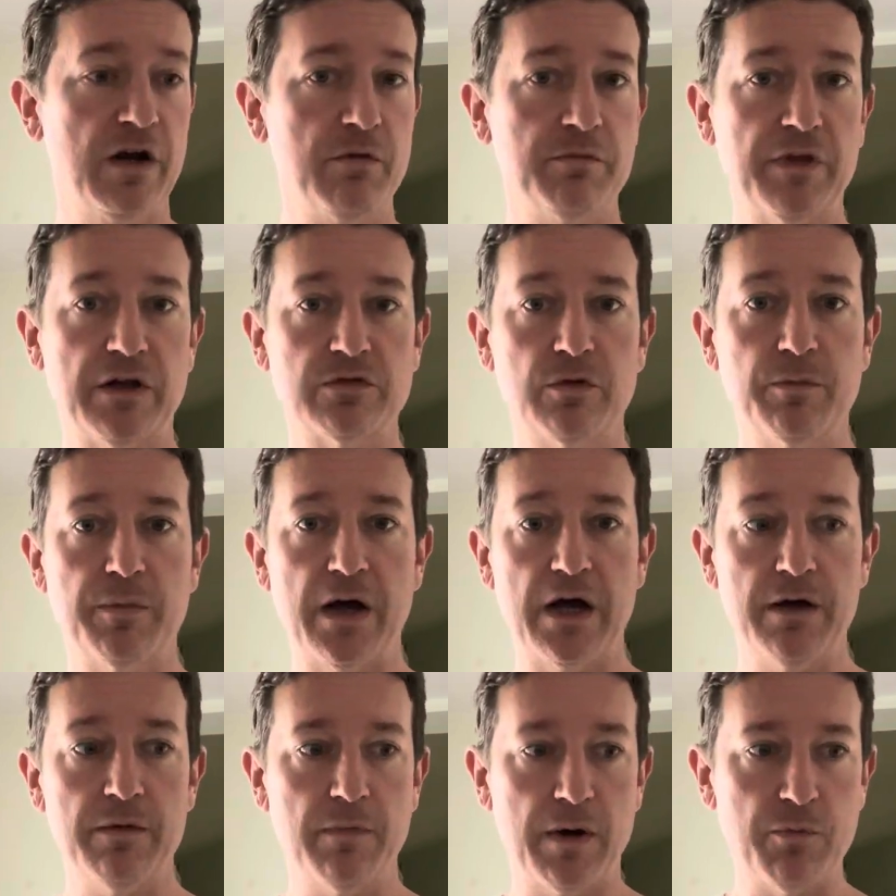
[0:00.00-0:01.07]
that's what
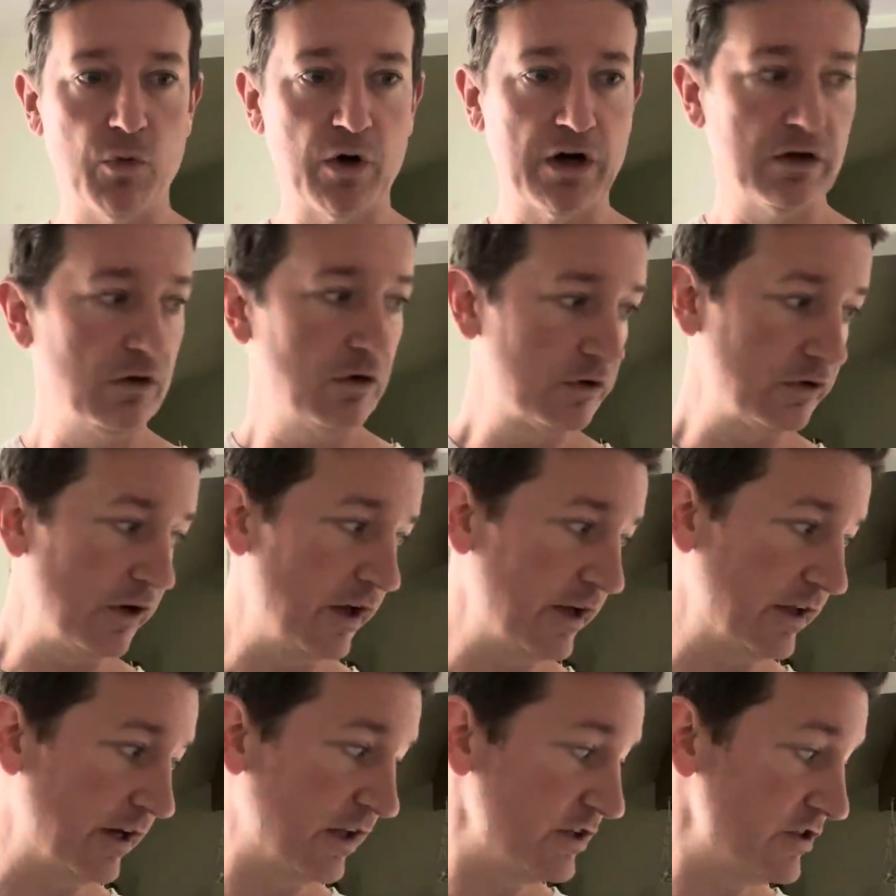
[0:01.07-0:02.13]
my morning looks
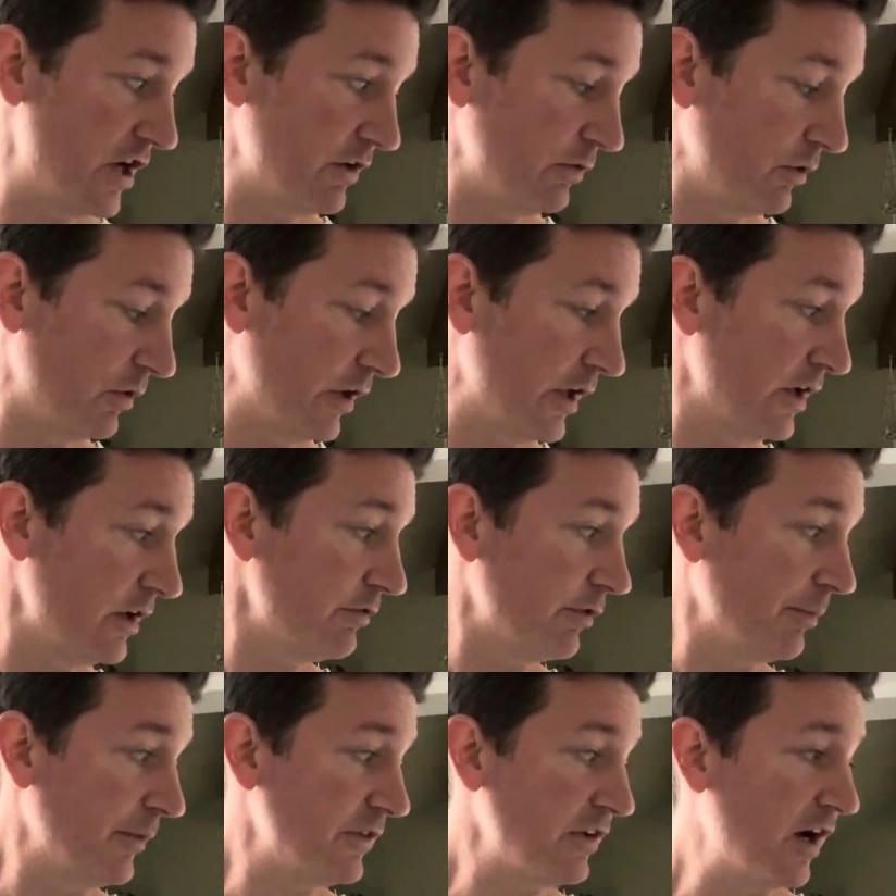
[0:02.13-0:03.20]
like, and it generally,
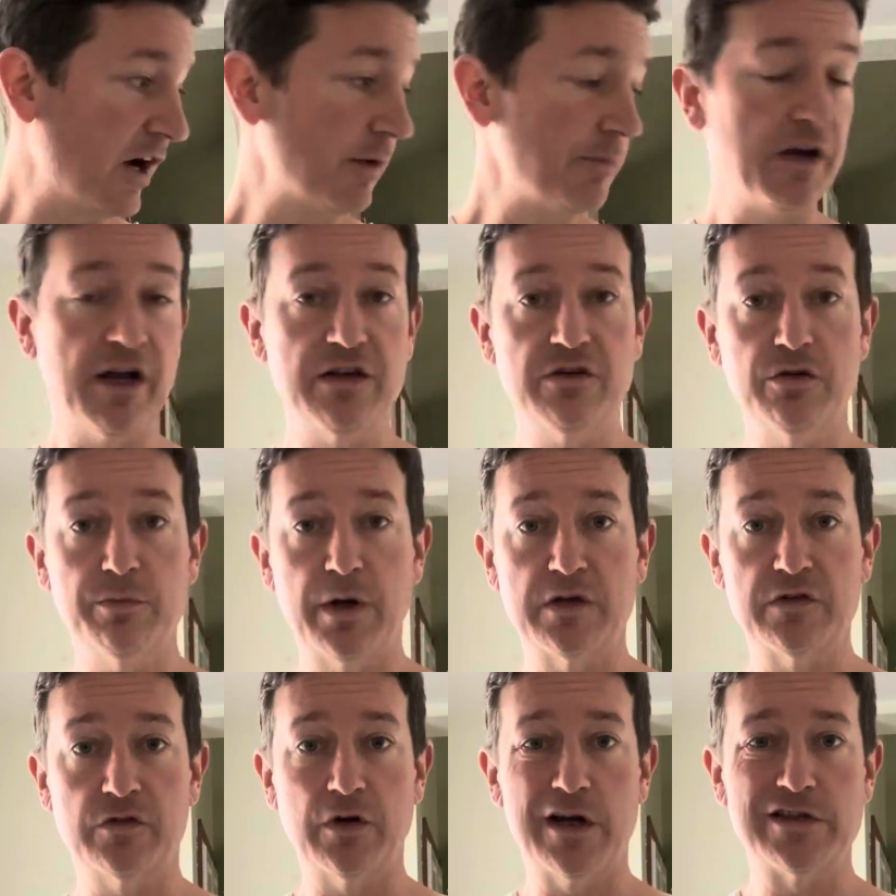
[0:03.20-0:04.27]
from the time that I do my
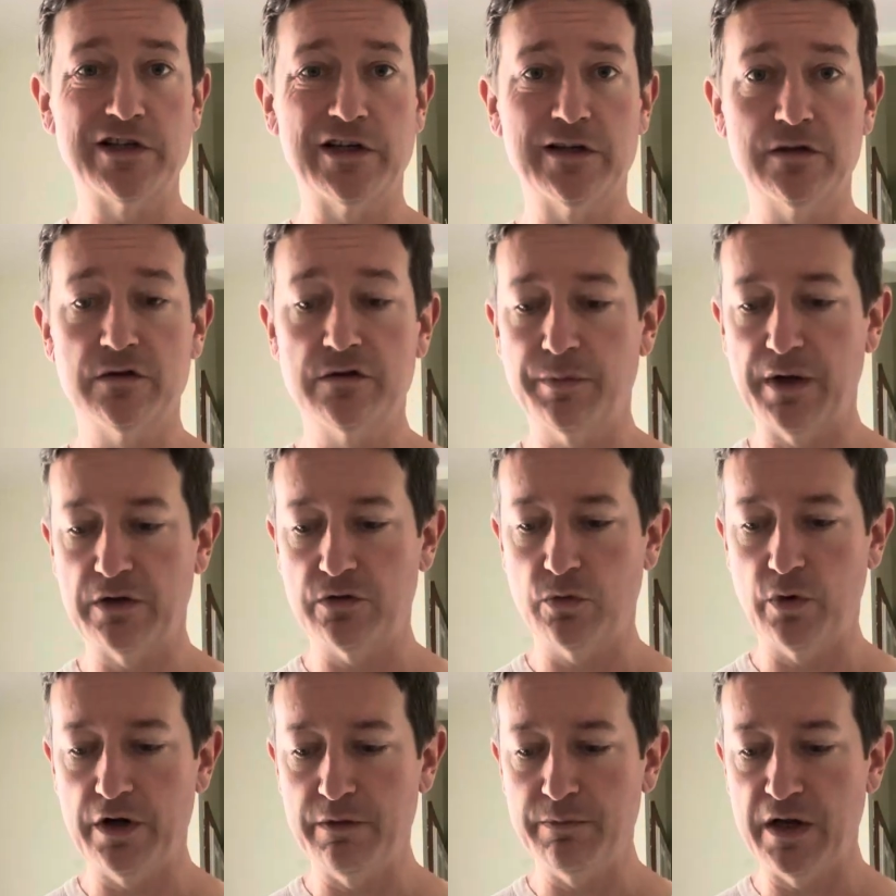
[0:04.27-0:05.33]
stretching, it's about
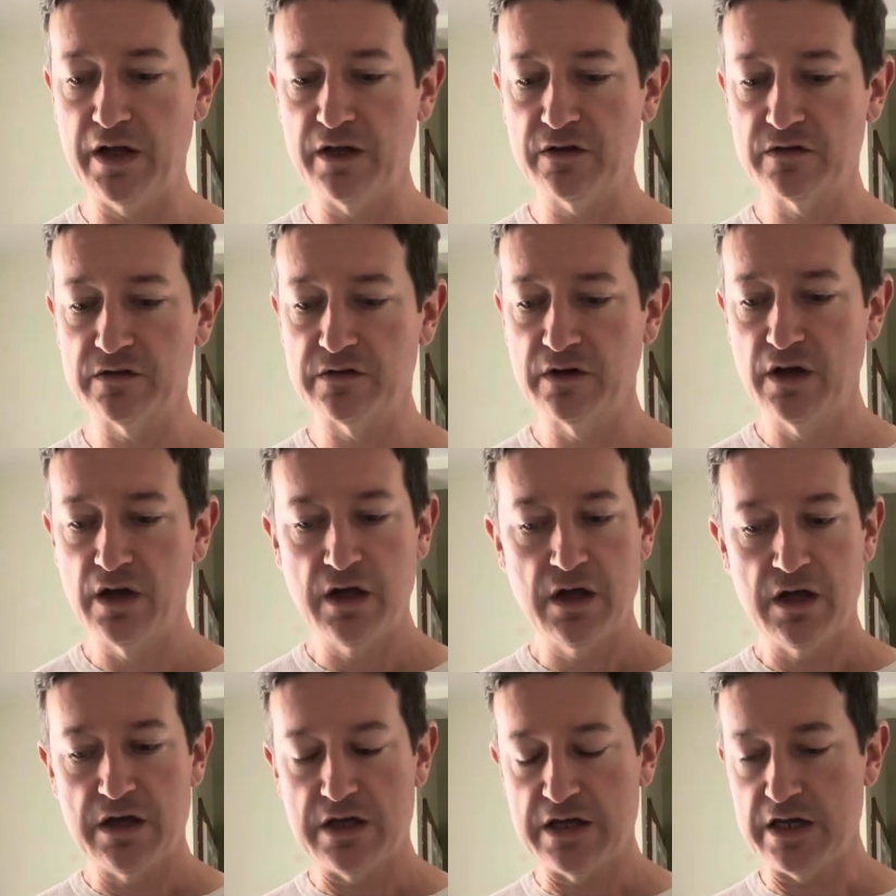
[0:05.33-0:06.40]
20 minutes,
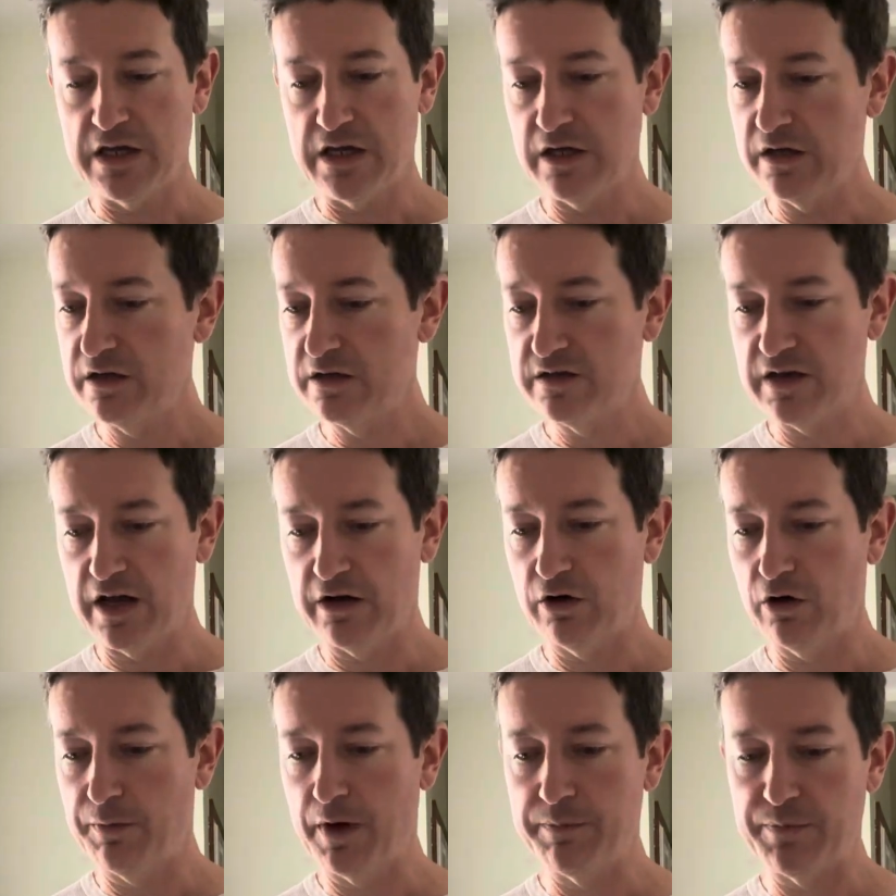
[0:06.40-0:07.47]
eat, take
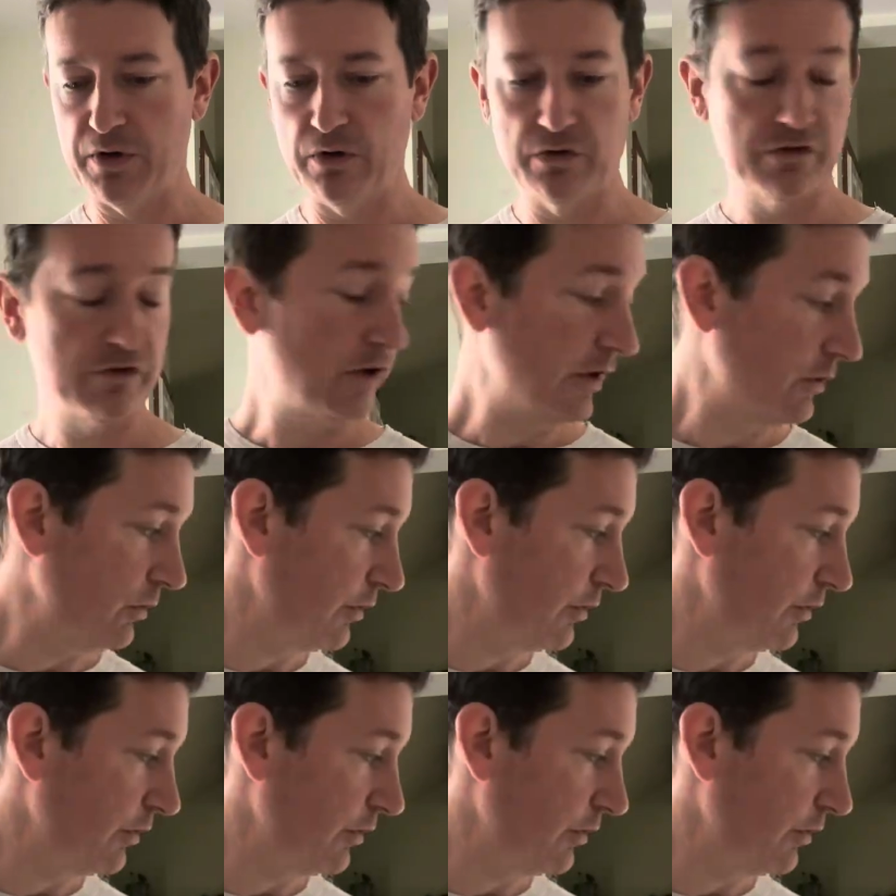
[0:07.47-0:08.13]
all my pills, cycle